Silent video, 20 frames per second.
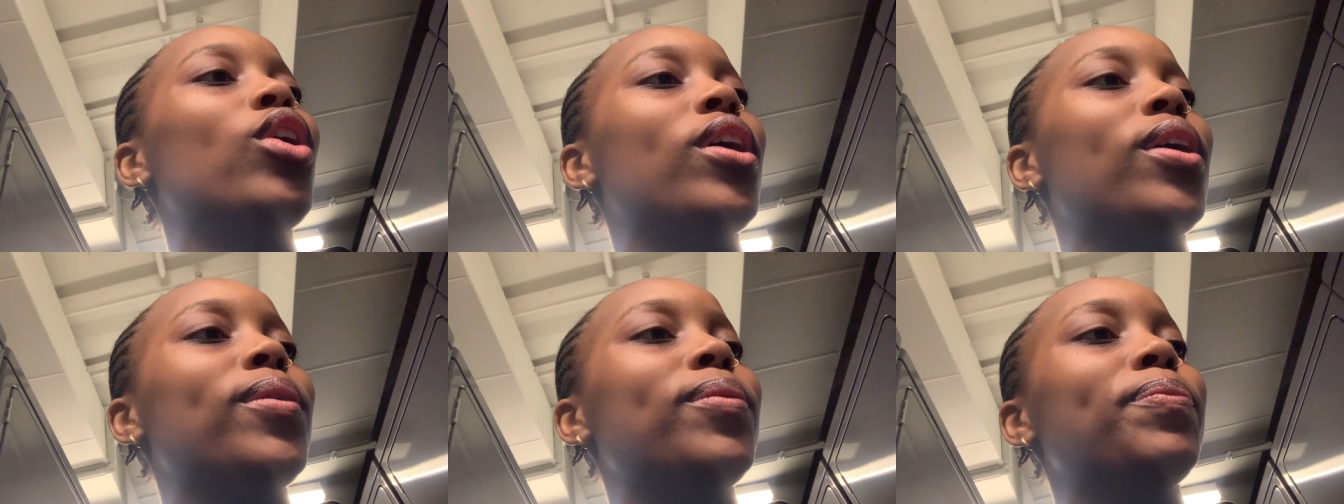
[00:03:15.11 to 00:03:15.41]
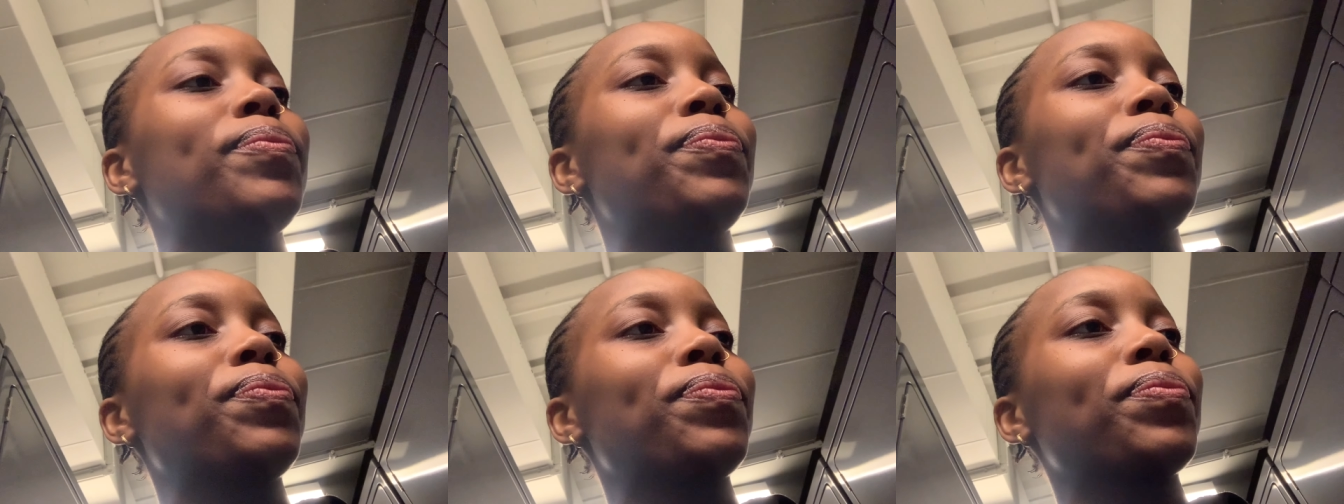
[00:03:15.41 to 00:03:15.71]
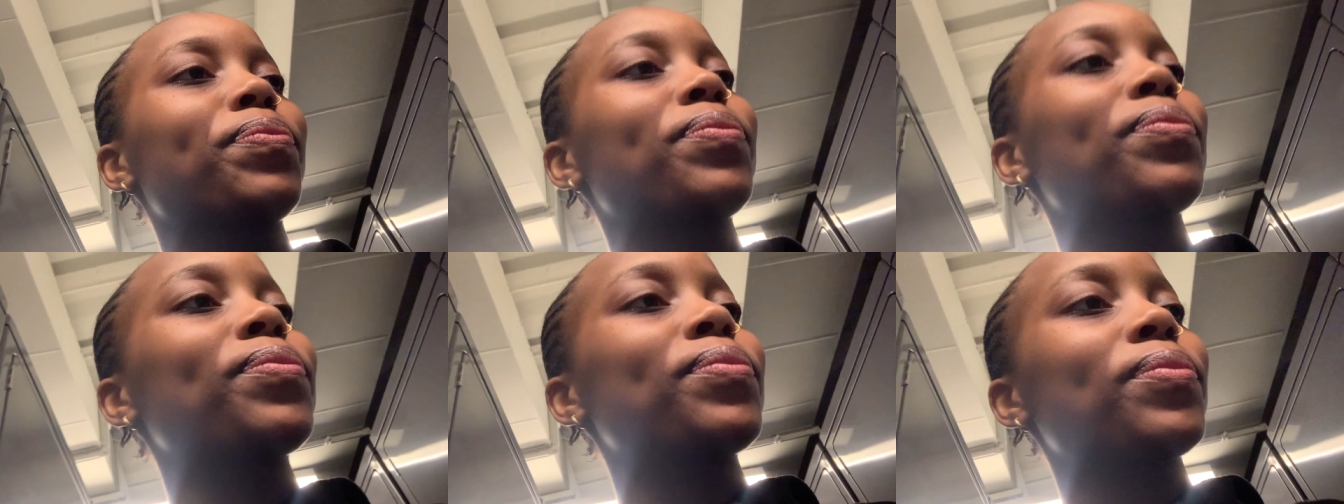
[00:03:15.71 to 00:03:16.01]

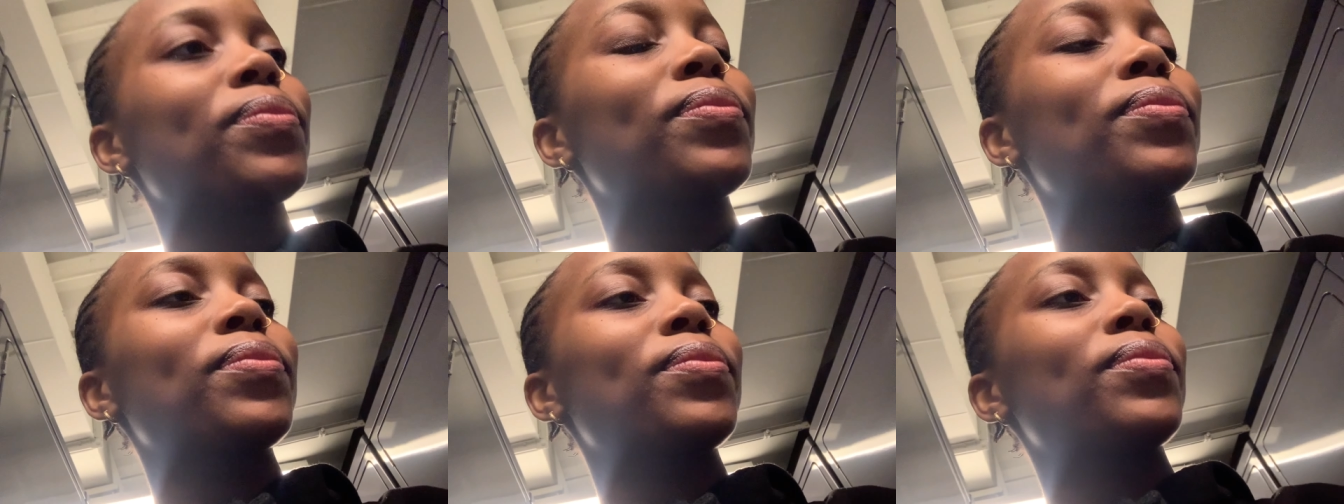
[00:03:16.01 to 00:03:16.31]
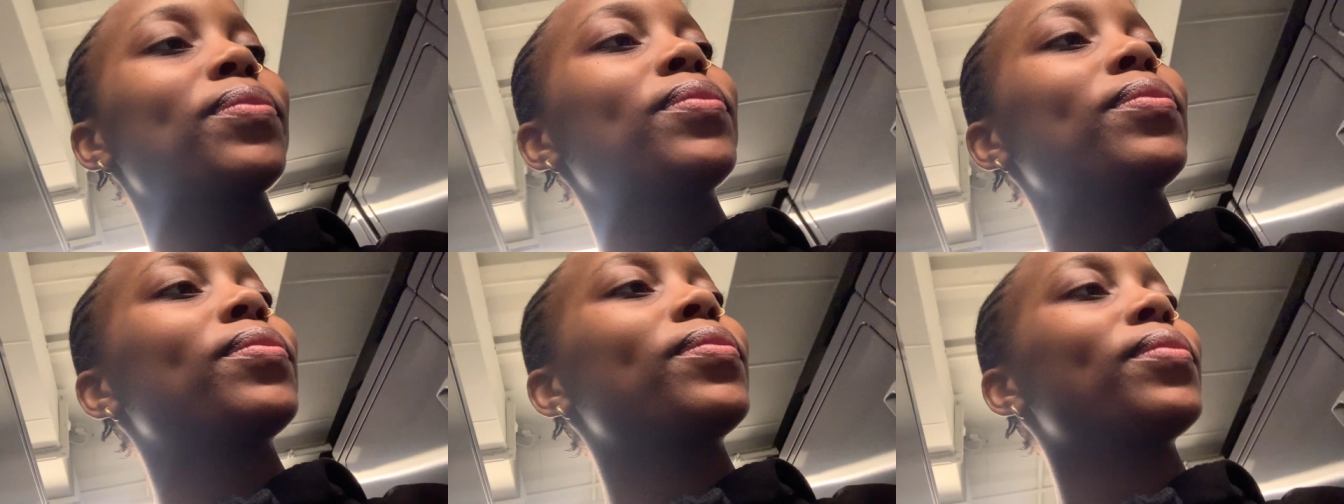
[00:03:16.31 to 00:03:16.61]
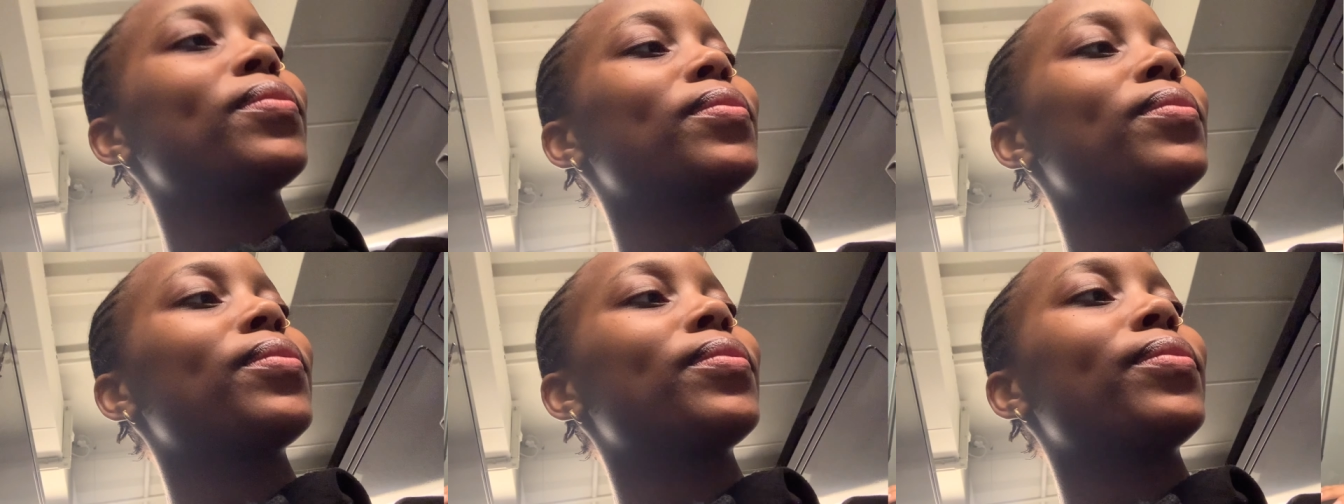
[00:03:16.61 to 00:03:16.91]
Oh
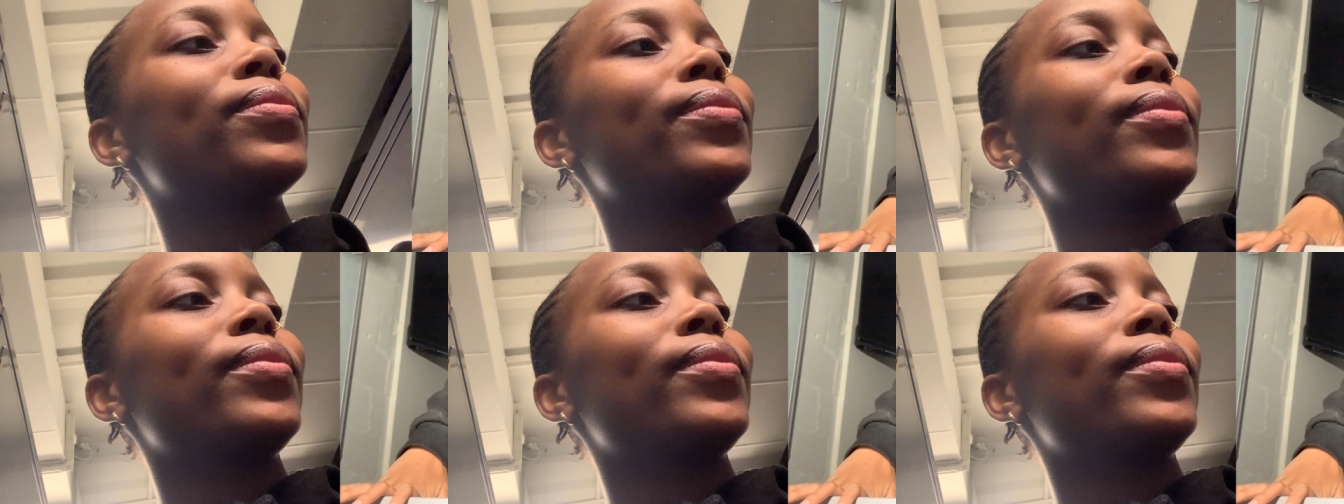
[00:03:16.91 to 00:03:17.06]
yeah,